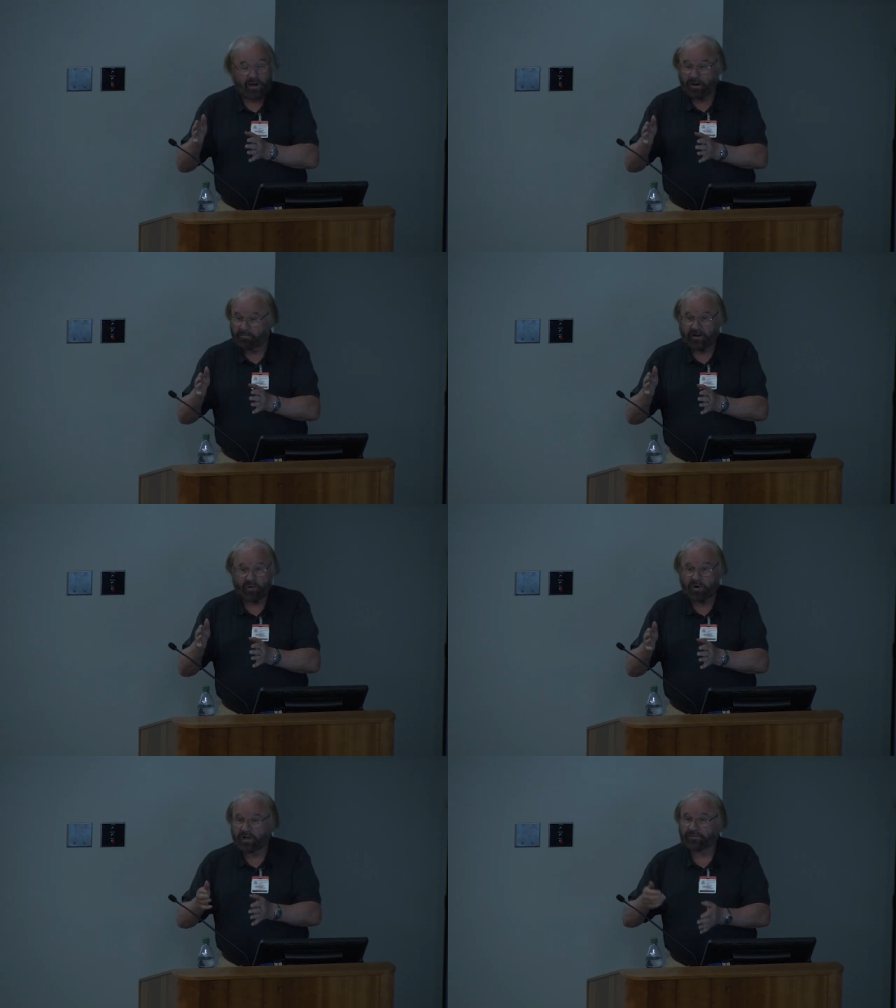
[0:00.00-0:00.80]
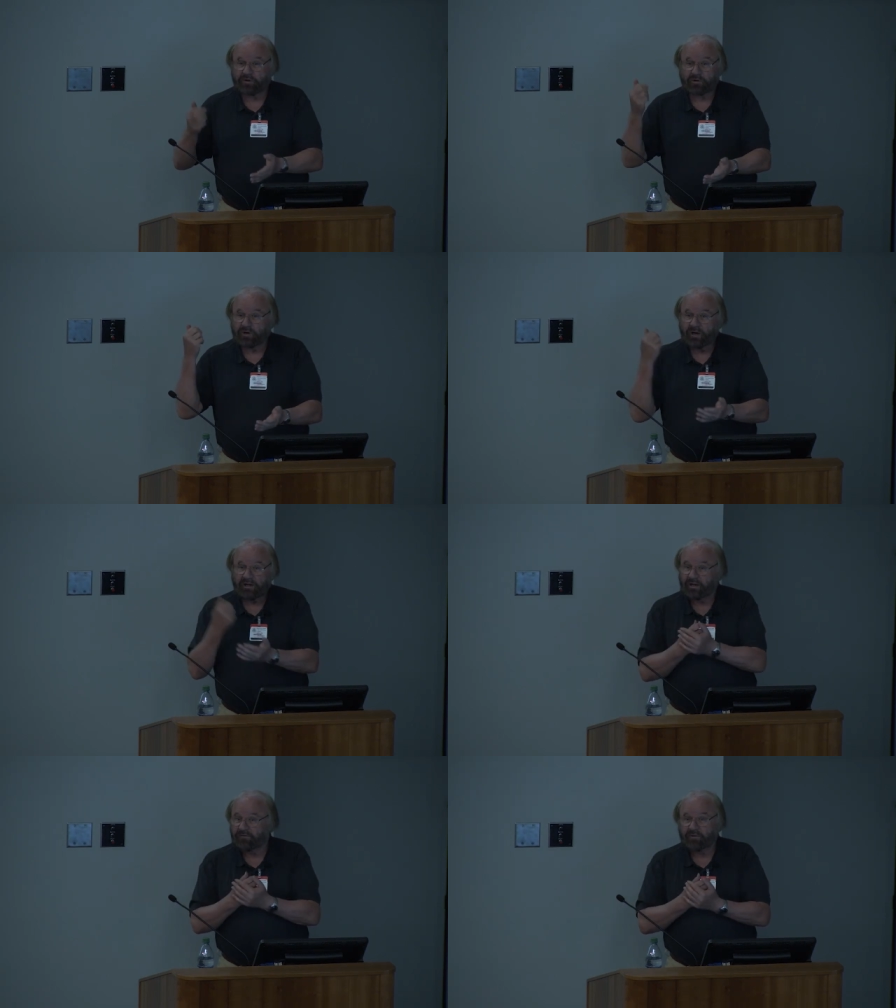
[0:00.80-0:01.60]
And by the way, if you
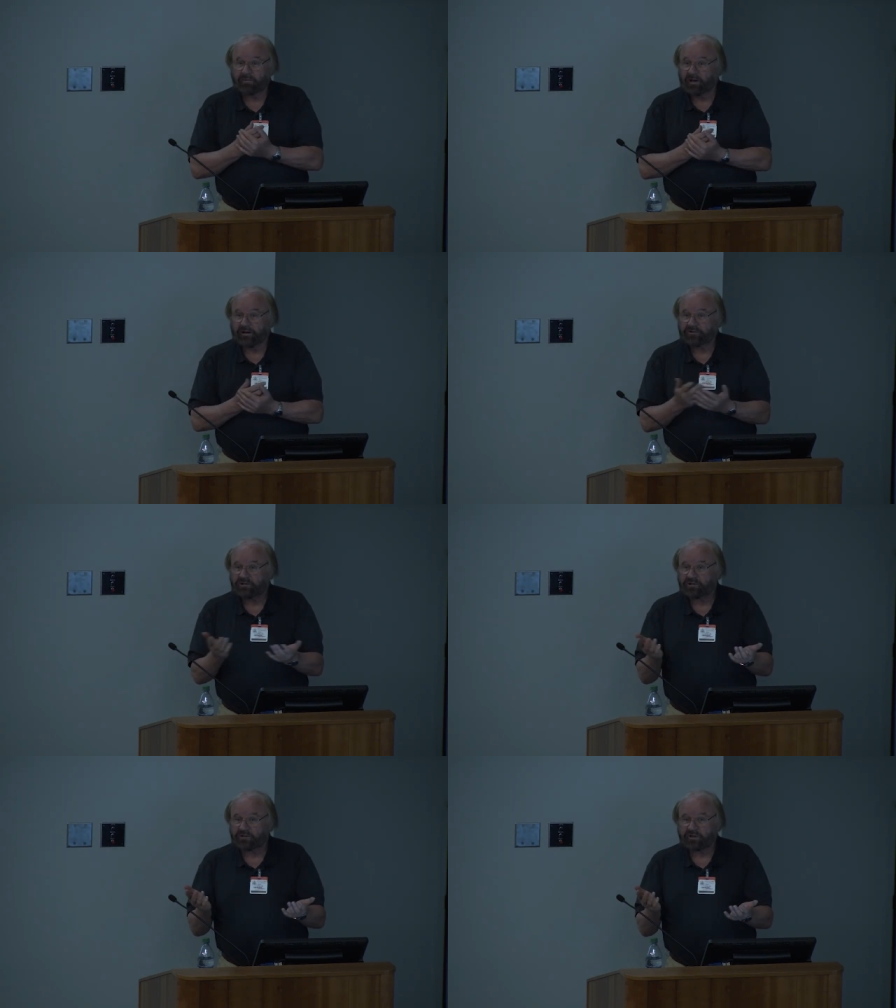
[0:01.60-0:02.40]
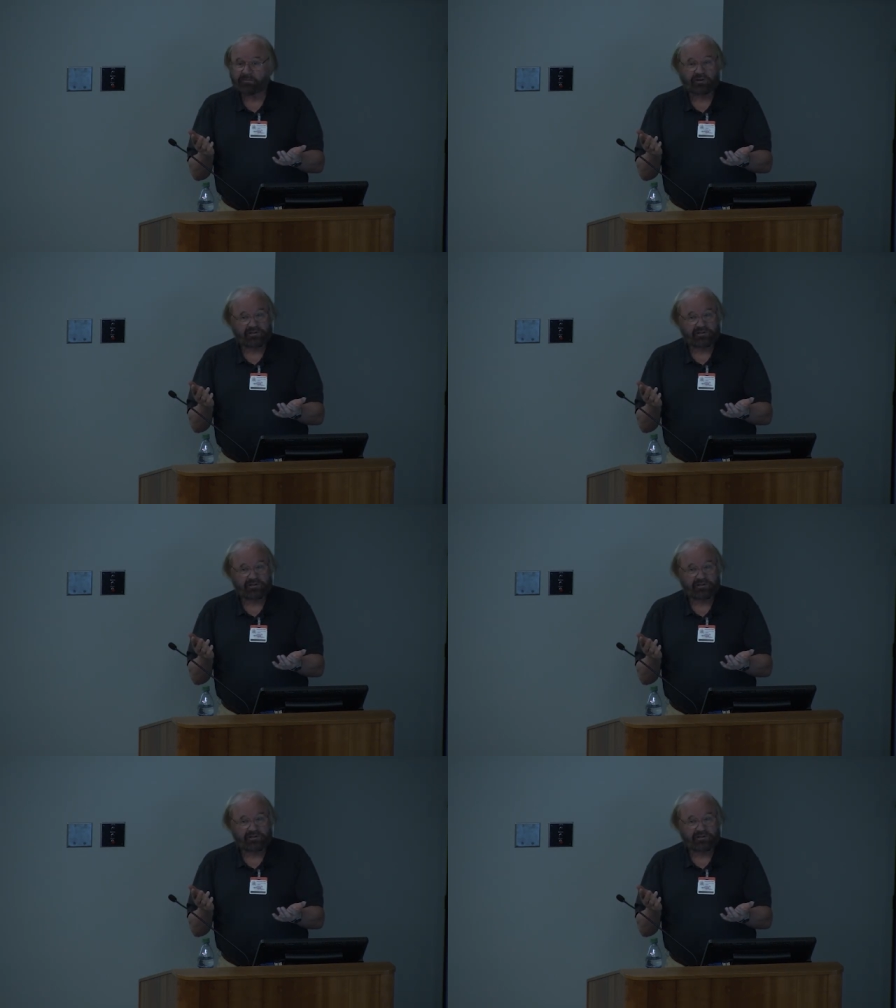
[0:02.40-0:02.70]
give them the electric shock treatment,